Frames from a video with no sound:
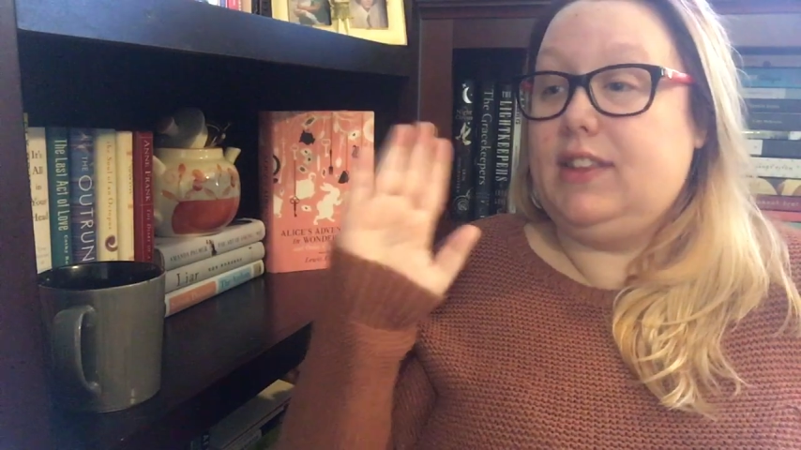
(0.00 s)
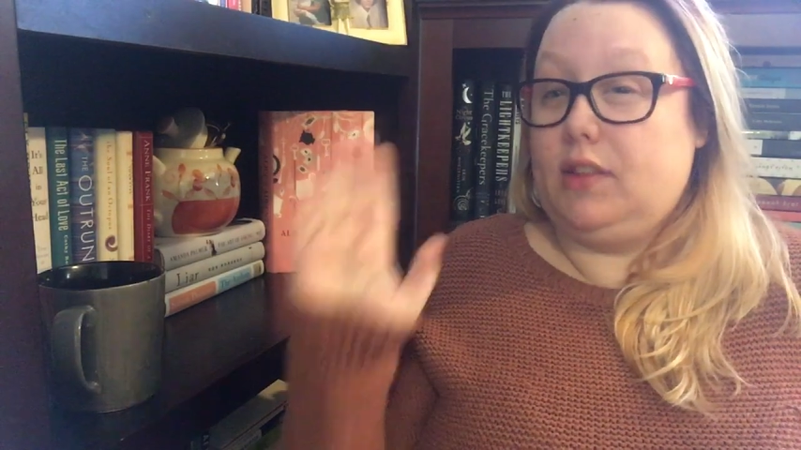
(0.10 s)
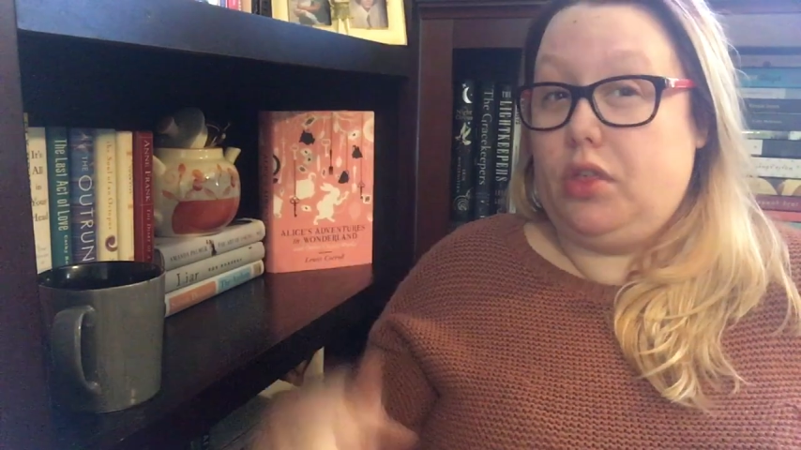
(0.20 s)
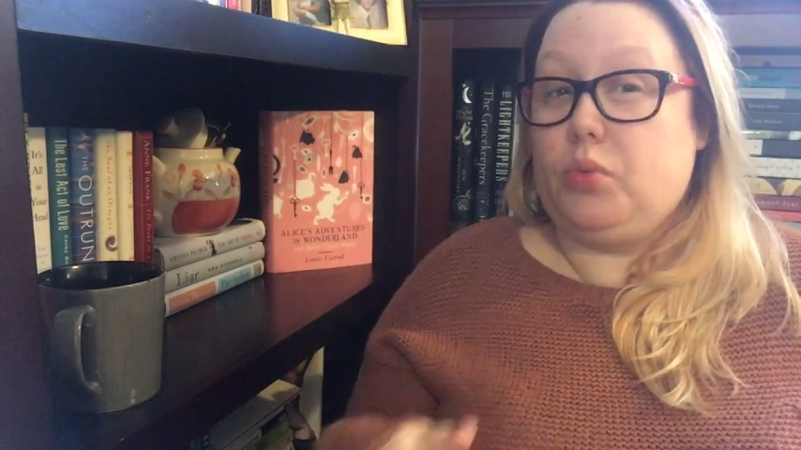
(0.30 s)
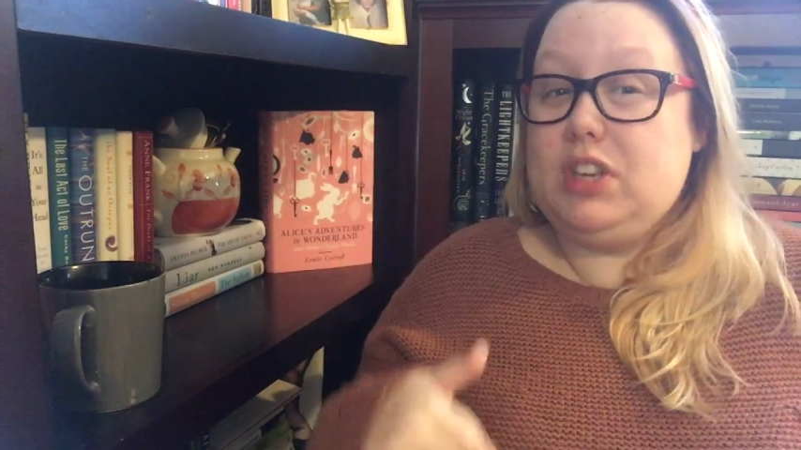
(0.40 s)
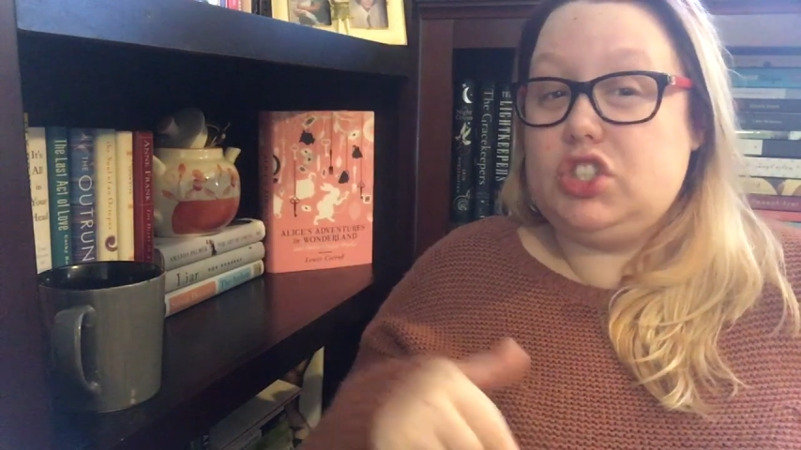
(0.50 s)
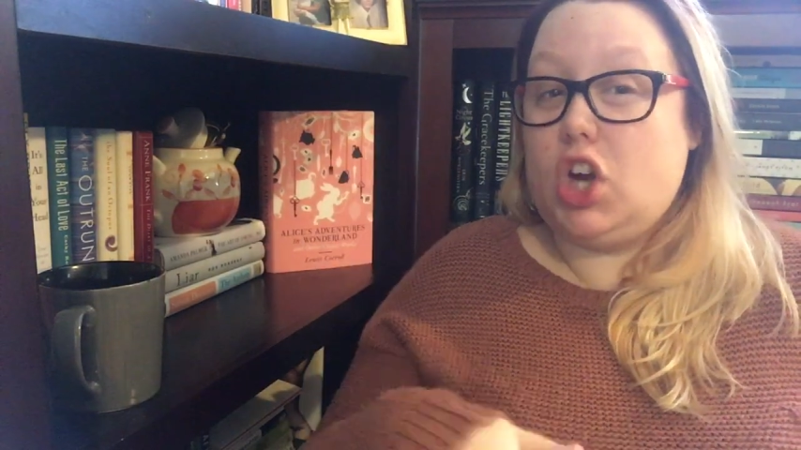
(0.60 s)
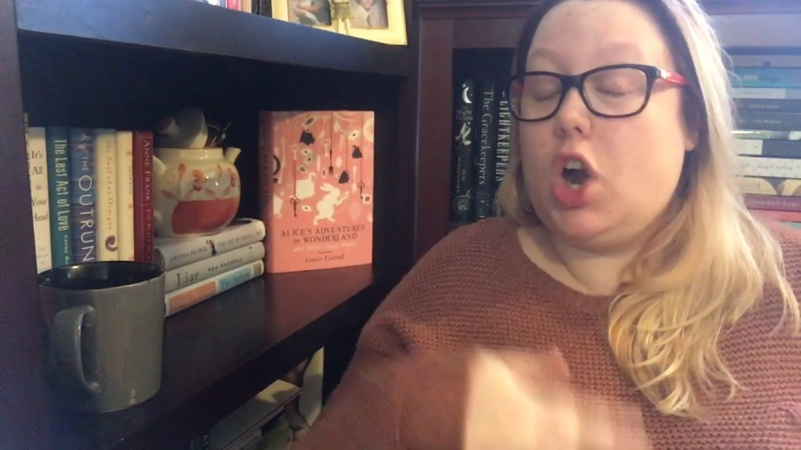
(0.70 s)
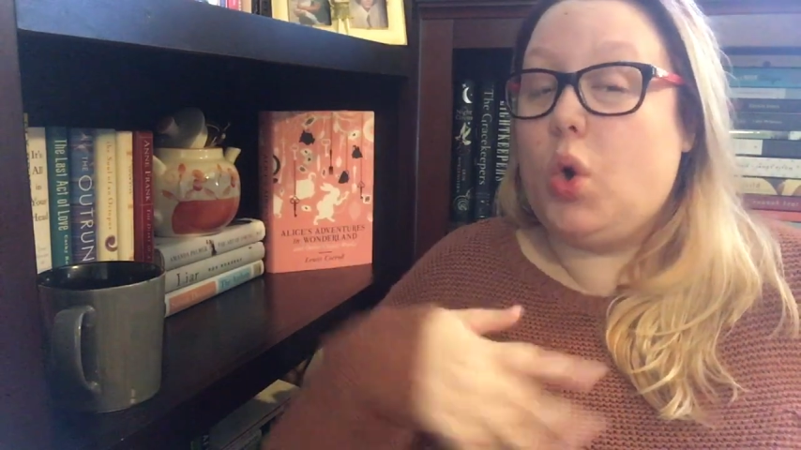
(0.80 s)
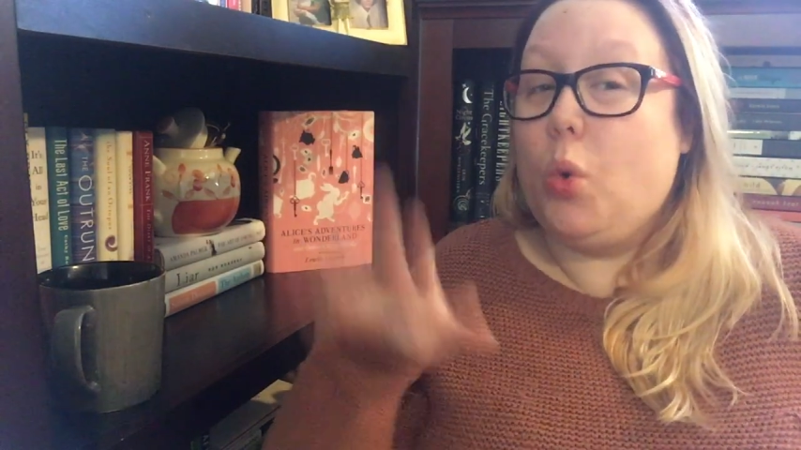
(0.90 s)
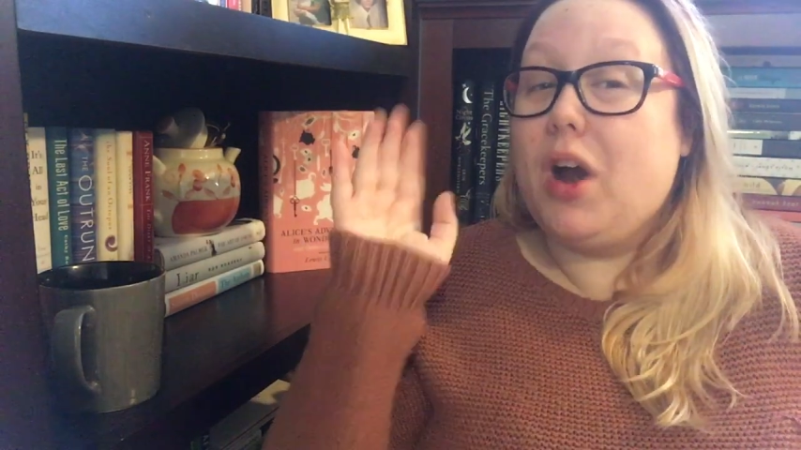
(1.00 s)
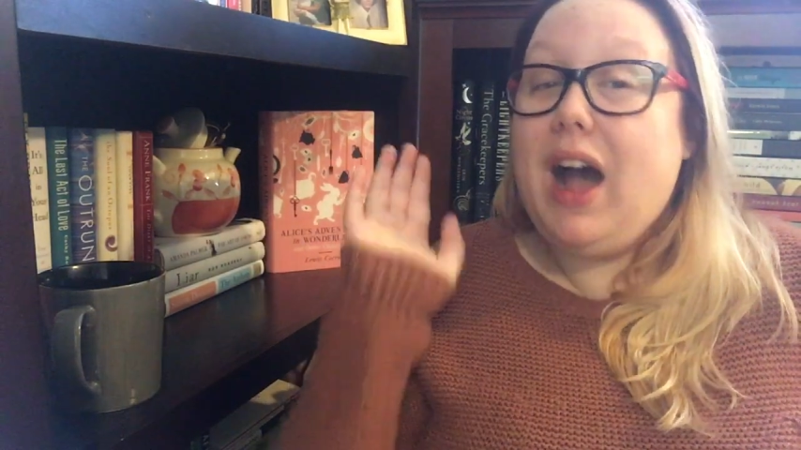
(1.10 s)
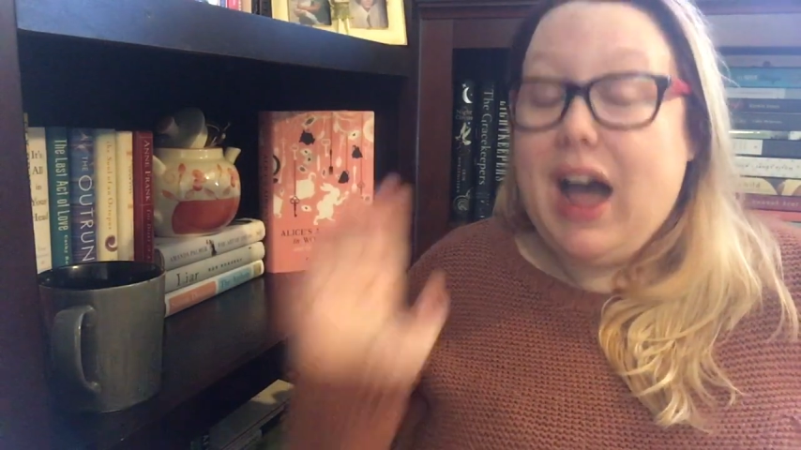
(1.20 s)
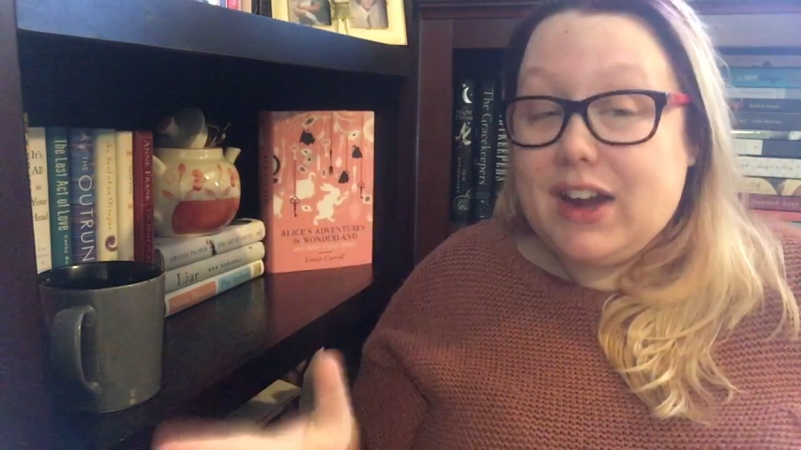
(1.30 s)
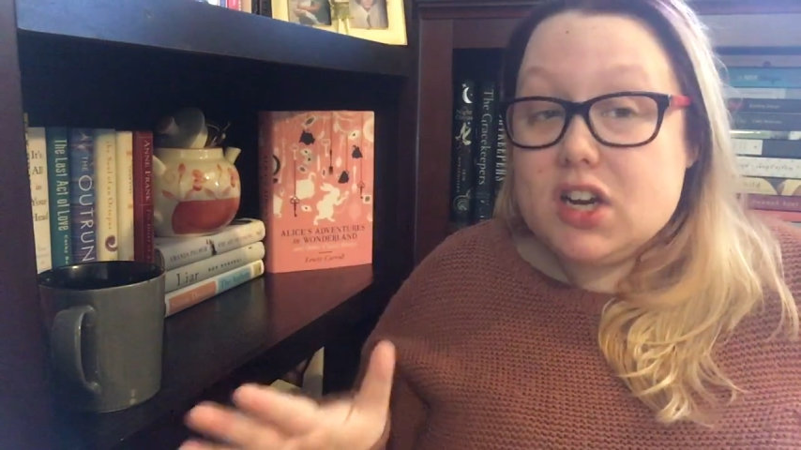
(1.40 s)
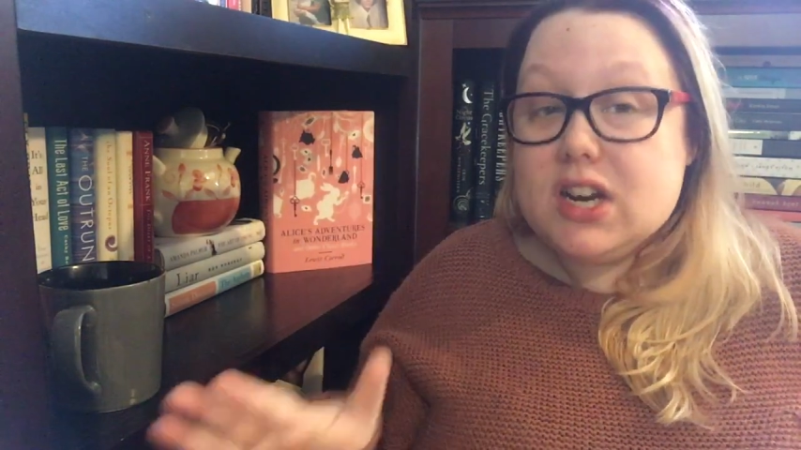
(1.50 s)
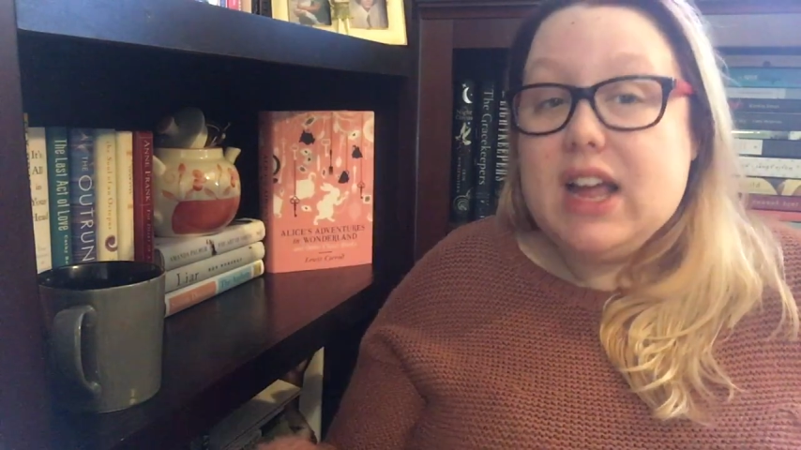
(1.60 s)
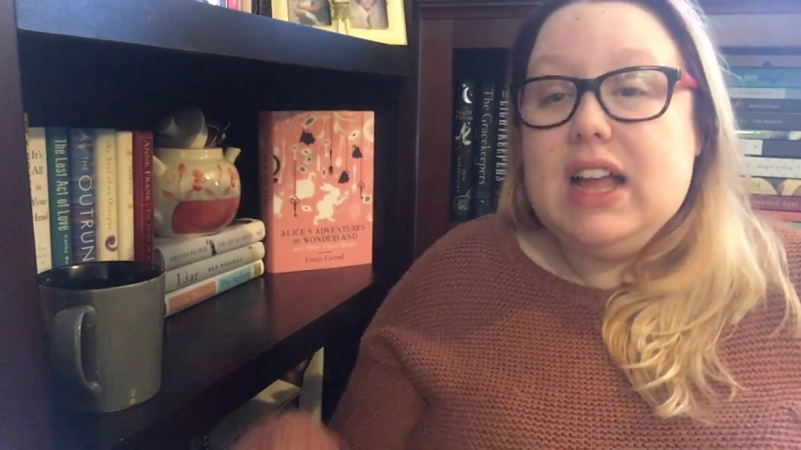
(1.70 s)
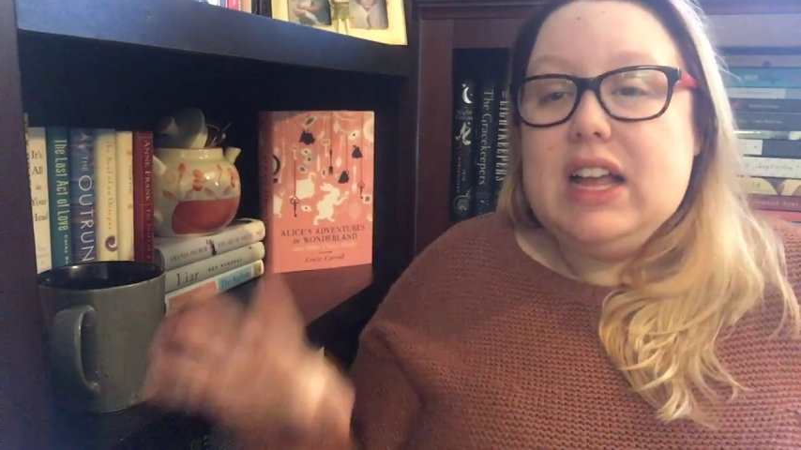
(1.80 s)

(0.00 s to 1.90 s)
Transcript: is a 3-star or higher.